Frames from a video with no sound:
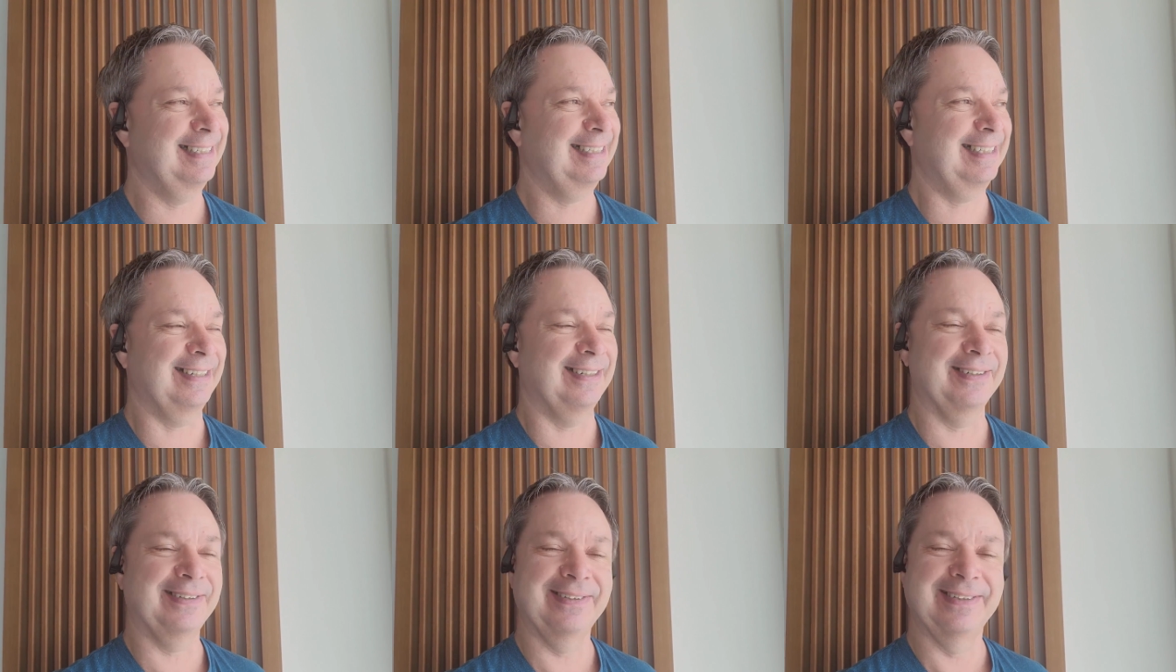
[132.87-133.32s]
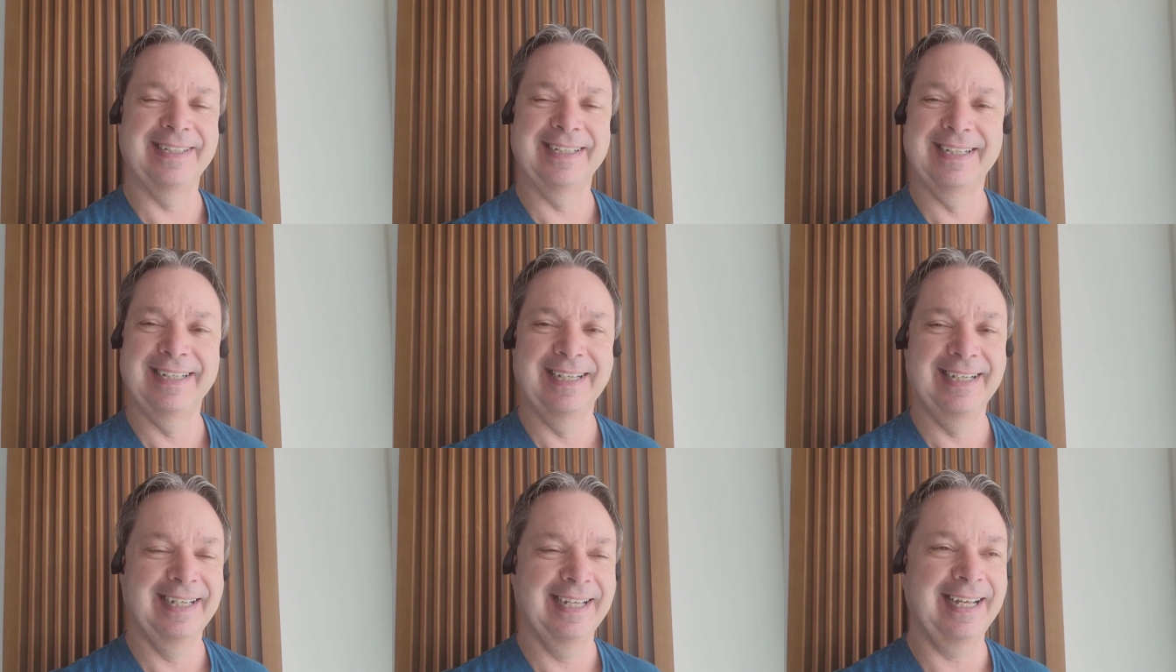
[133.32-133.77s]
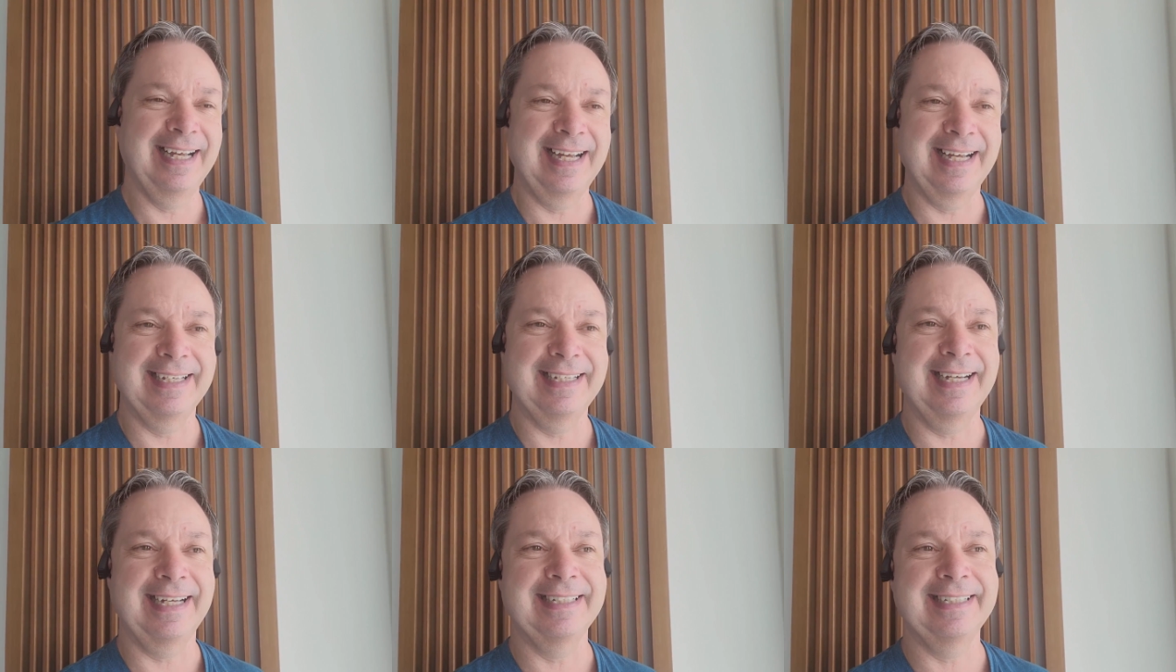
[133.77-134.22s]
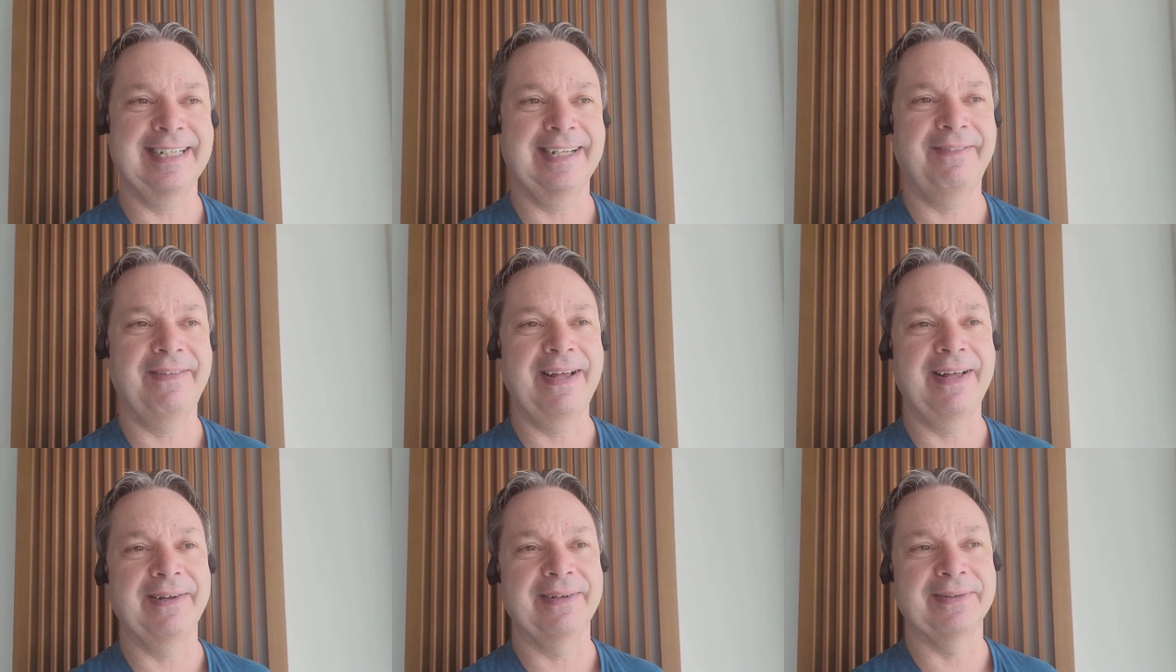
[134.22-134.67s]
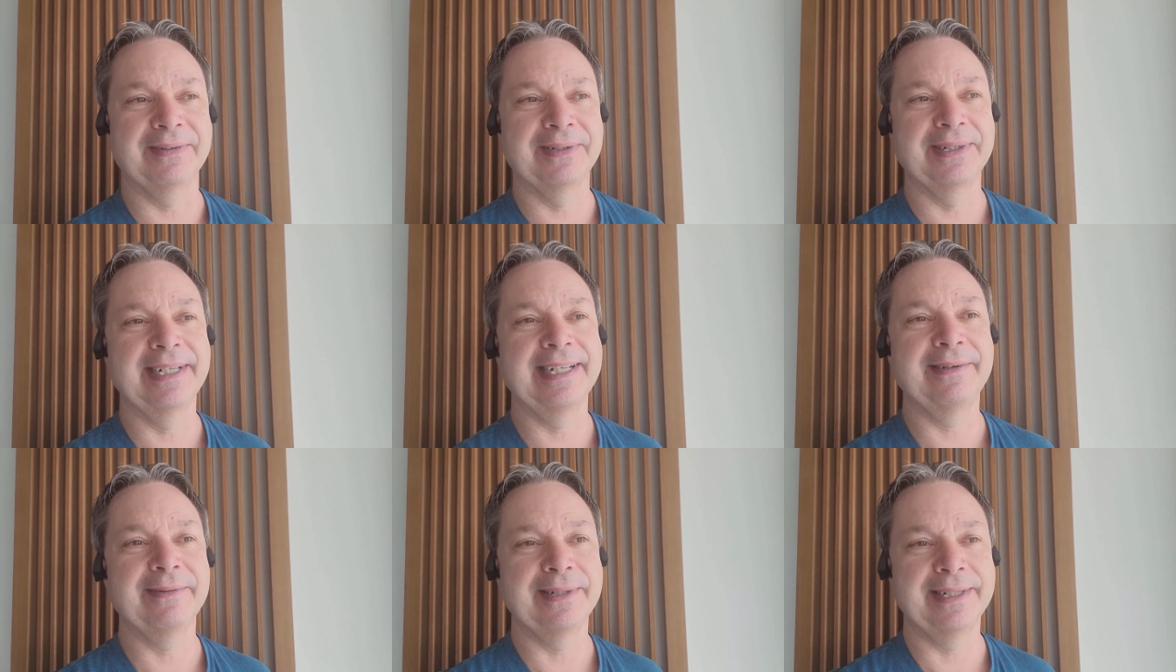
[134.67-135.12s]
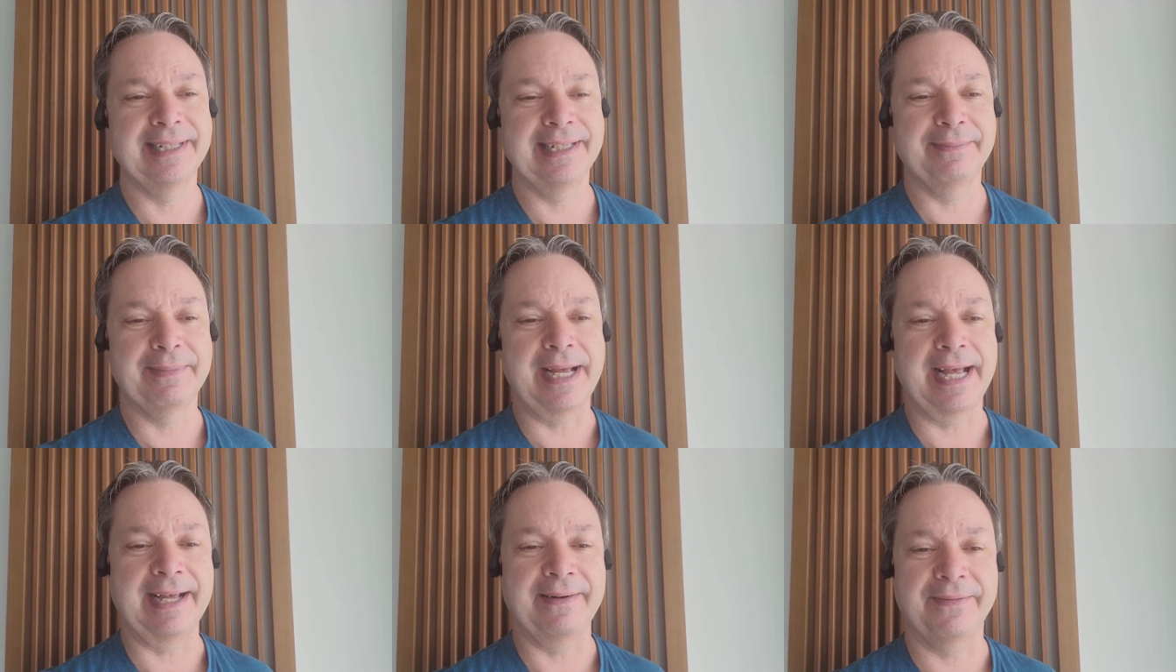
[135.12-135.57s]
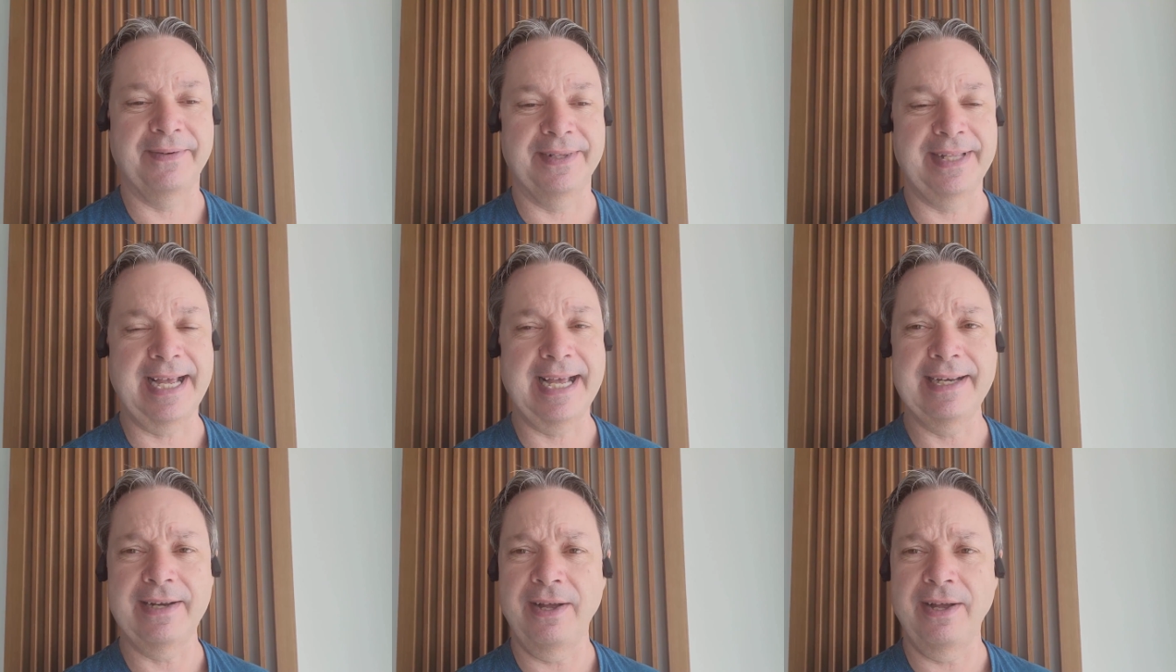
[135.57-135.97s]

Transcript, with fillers: so I, I, just felt really, really bad for that.